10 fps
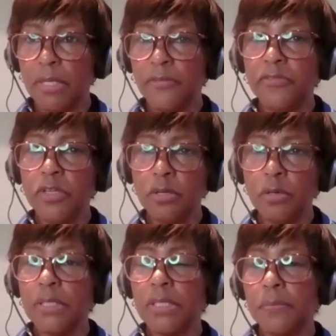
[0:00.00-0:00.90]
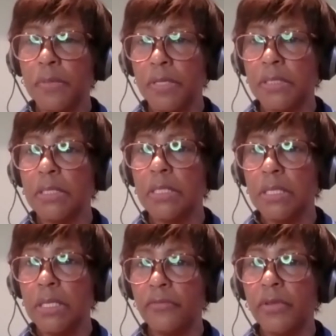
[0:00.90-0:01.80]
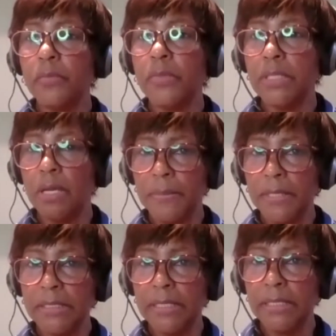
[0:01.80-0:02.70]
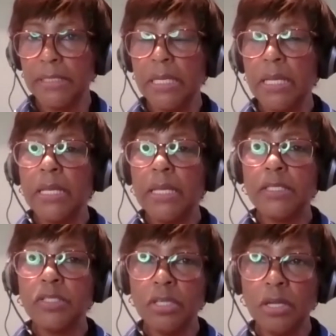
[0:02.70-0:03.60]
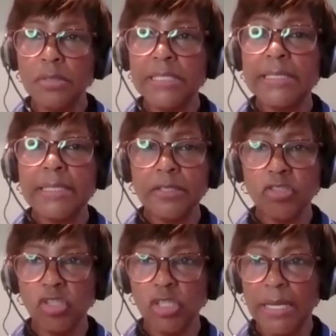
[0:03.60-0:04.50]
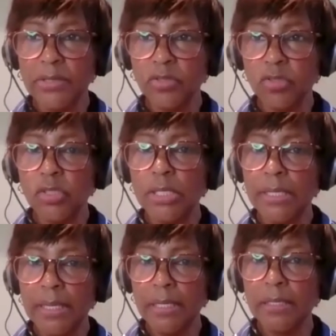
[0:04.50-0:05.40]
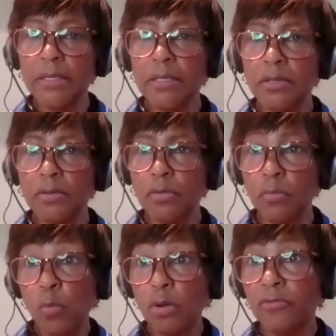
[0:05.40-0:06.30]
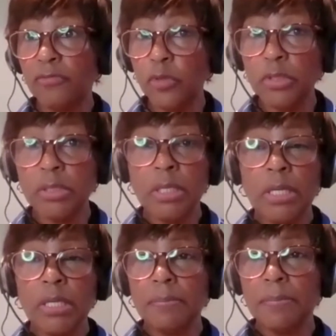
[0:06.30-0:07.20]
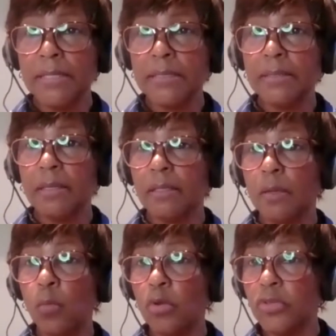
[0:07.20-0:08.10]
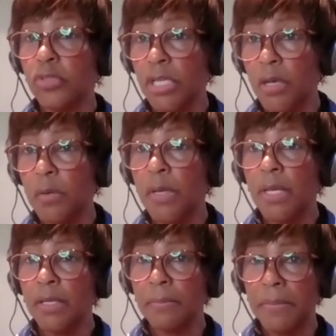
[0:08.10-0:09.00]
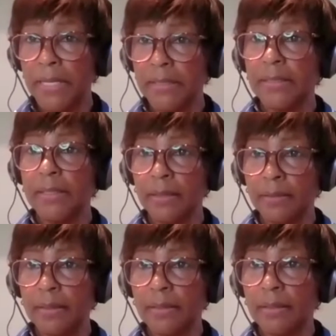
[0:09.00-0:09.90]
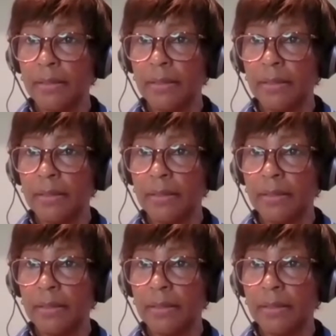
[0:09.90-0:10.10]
If you as a person living with diabetes is noticing a change in your one foot compared to the other, one toe compared to the other,